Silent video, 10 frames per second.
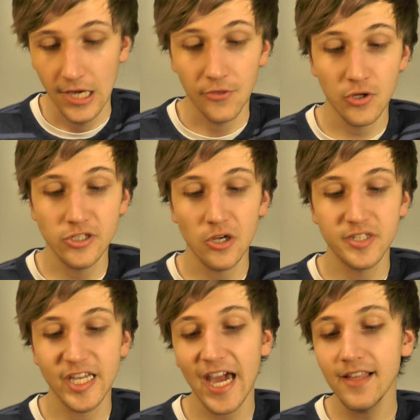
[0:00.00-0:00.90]
The
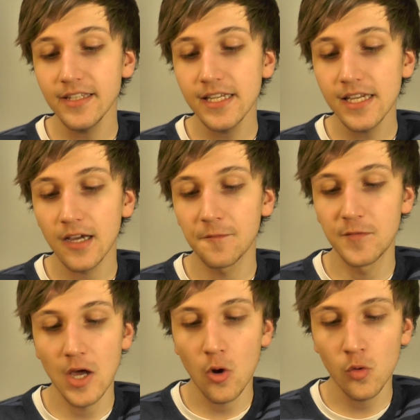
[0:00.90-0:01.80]
totality of
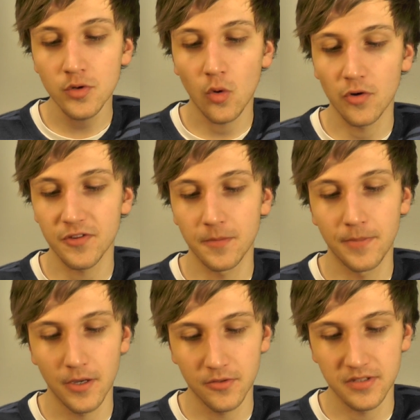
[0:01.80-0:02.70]
known or
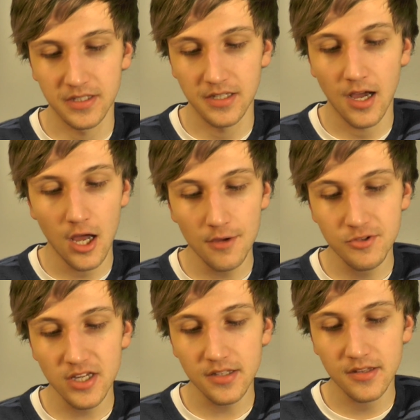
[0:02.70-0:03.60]
supposed
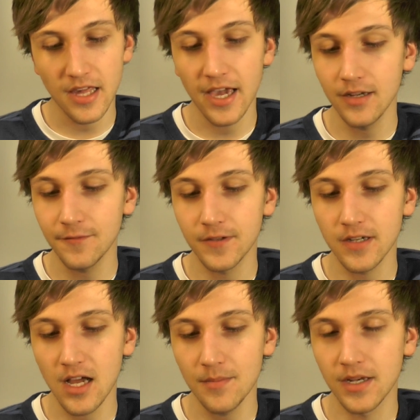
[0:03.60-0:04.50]
objects and
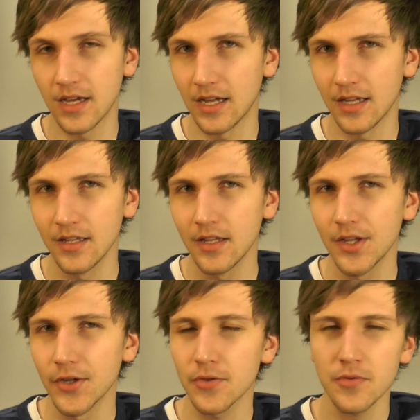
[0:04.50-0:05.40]
phenomena
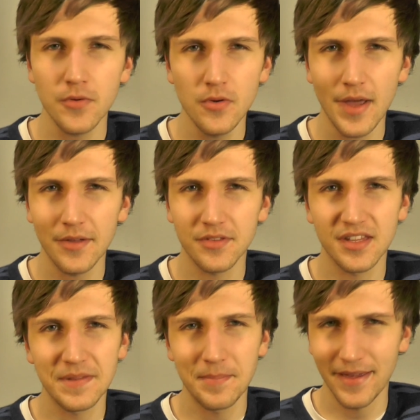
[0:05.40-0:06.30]
throughout
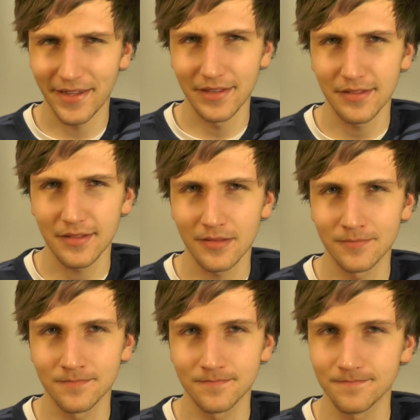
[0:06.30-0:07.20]

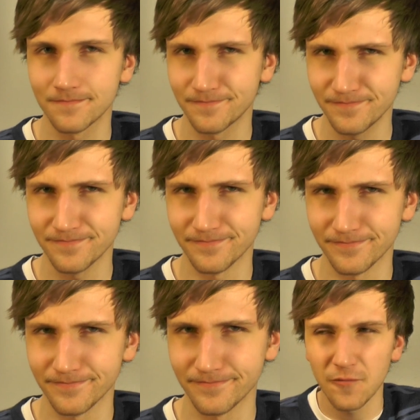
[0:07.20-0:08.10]
space.
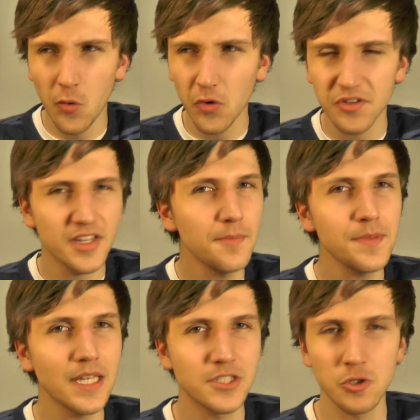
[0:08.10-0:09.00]
For
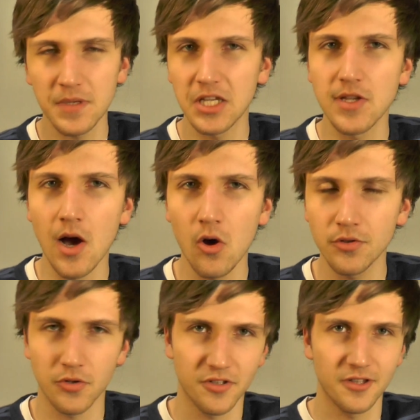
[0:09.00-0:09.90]
something to be
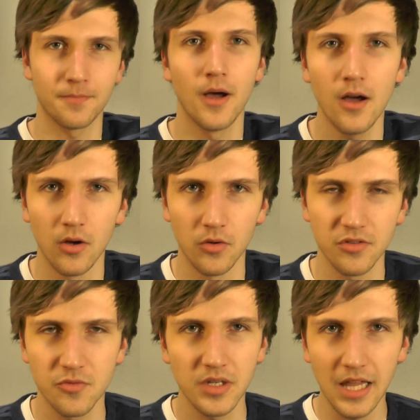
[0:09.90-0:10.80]
known or
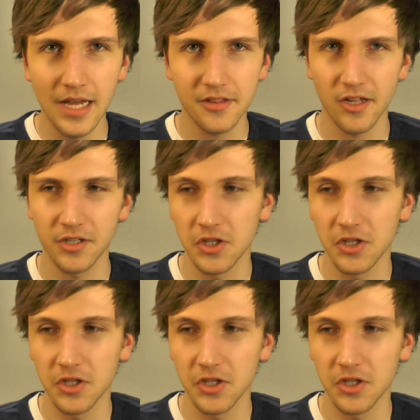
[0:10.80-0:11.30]
supposed relies on